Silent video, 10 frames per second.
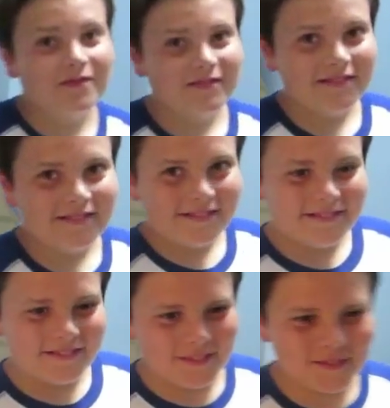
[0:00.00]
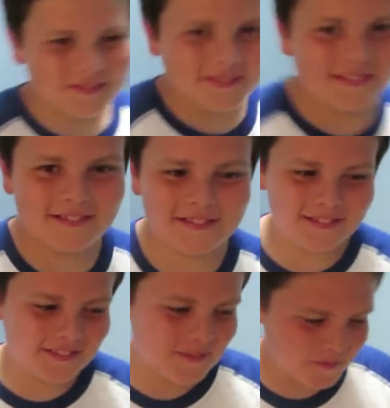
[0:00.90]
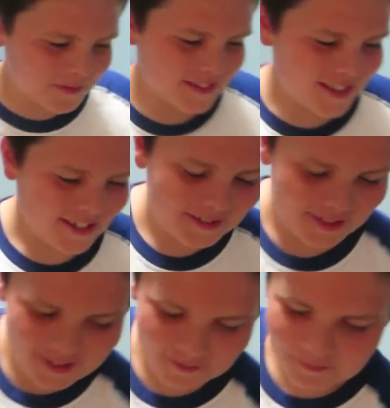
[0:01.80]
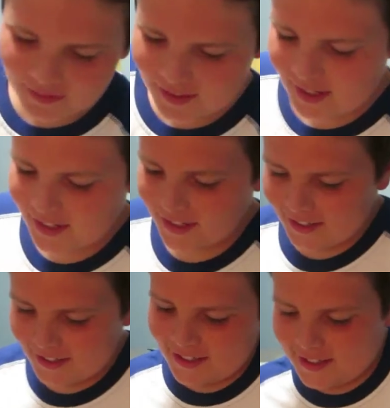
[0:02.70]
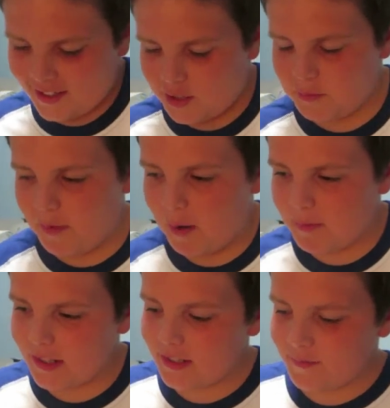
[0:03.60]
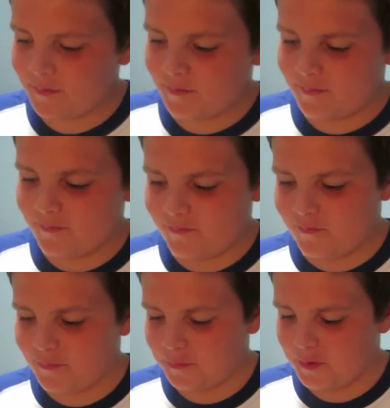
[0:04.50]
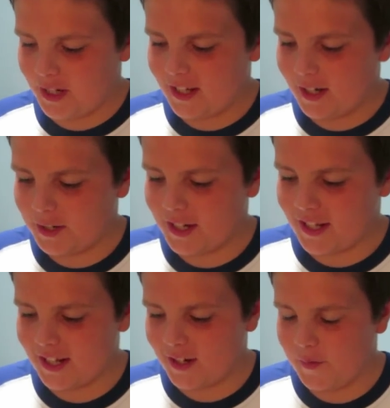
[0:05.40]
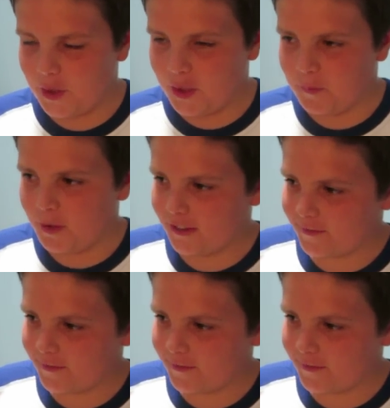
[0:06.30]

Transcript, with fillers: Tell me your mama joke. Okay. Your mama... Wait, I need to think of a good one.